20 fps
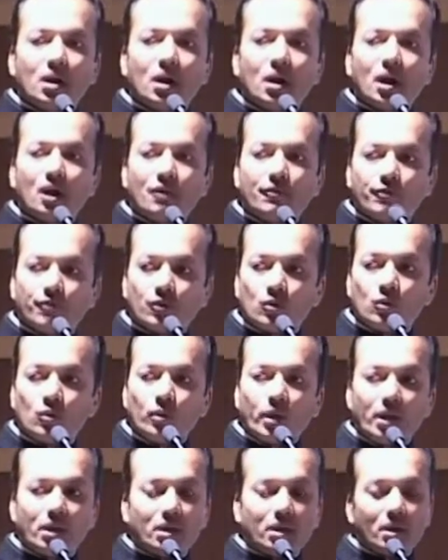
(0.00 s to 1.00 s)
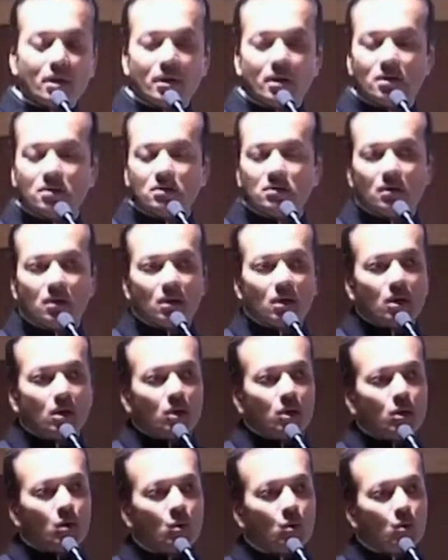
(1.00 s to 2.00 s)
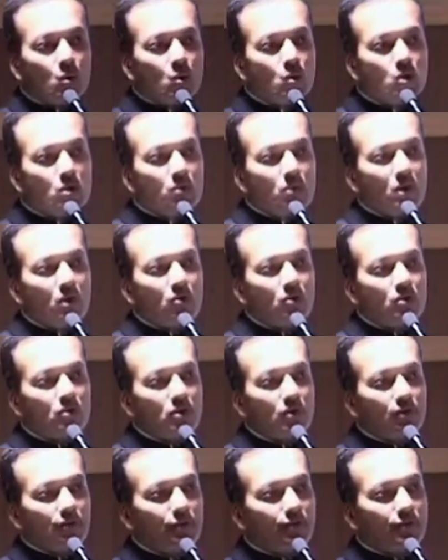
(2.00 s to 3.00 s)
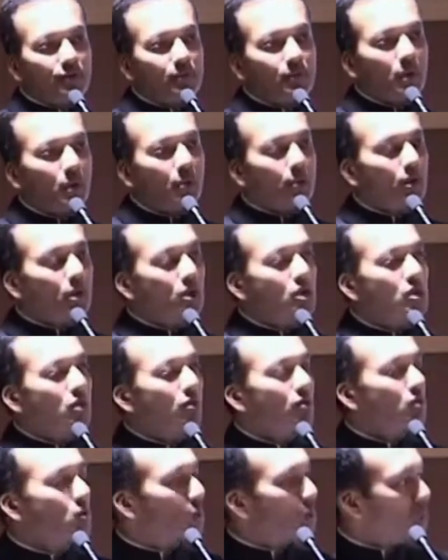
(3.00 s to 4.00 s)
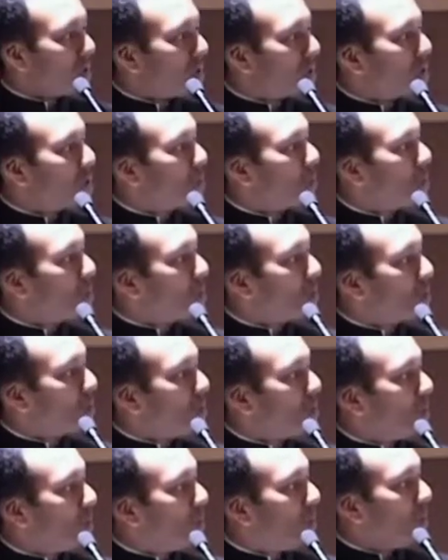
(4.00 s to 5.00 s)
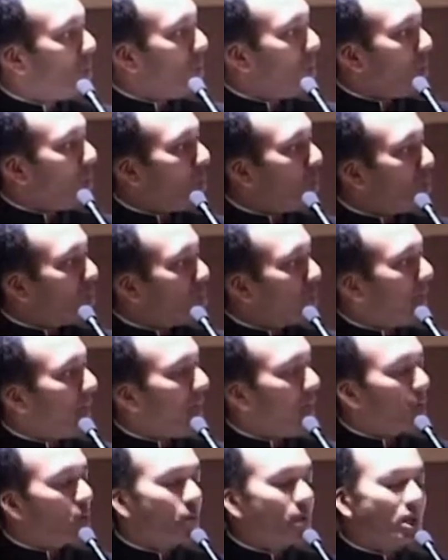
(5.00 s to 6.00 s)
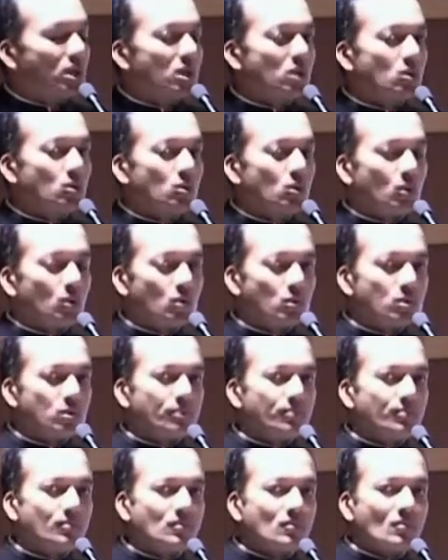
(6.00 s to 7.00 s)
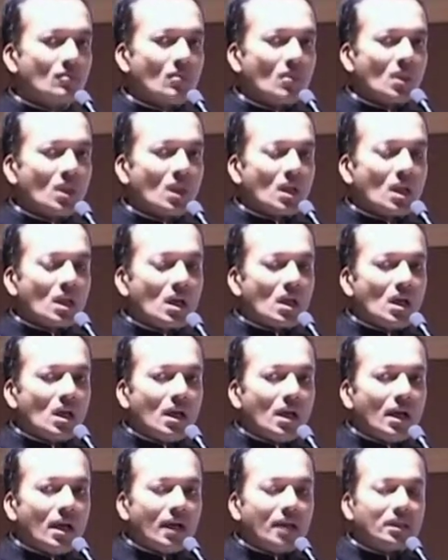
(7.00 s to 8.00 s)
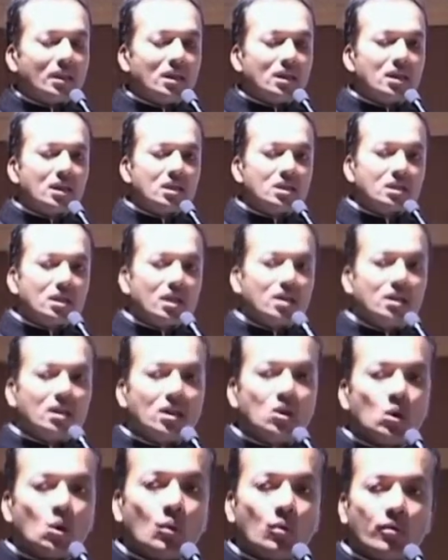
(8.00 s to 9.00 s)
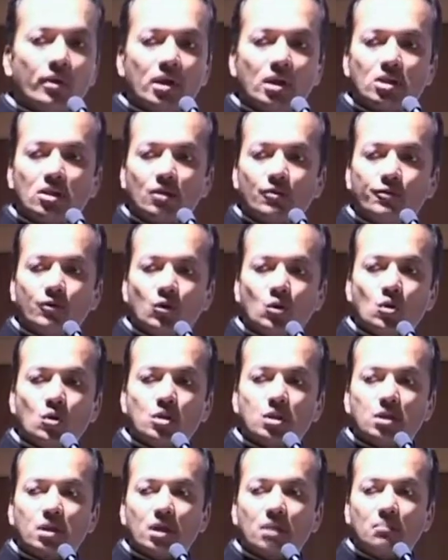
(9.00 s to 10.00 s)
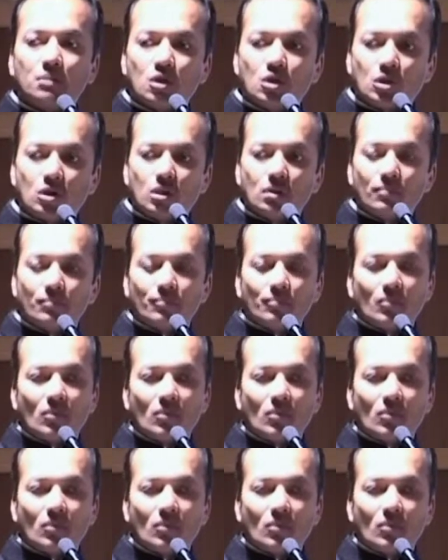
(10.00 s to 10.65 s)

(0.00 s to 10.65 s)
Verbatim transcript: are few and there's huge amount of uh, population of students who want to, who aspire to get into those. And then he said that no one is refused admission